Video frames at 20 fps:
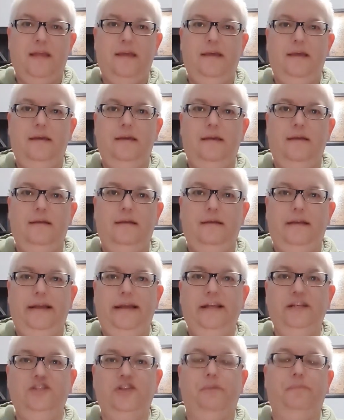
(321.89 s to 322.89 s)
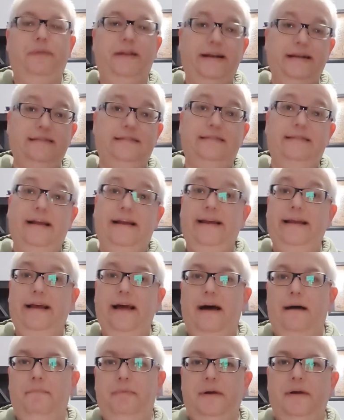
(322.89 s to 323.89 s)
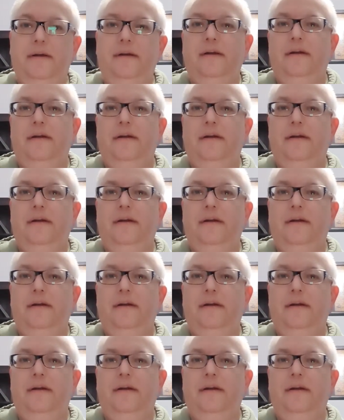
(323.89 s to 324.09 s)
in Egypt, and it's setting up